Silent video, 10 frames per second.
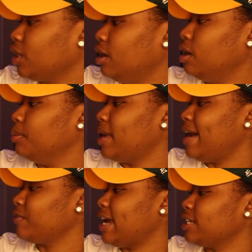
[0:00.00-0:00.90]

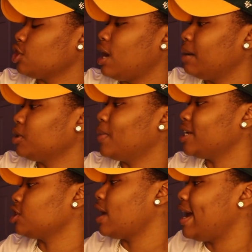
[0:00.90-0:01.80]
as you're
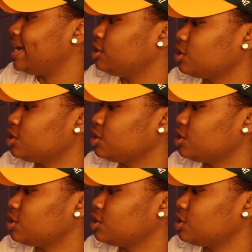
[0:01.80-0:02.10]
optimizing your ads,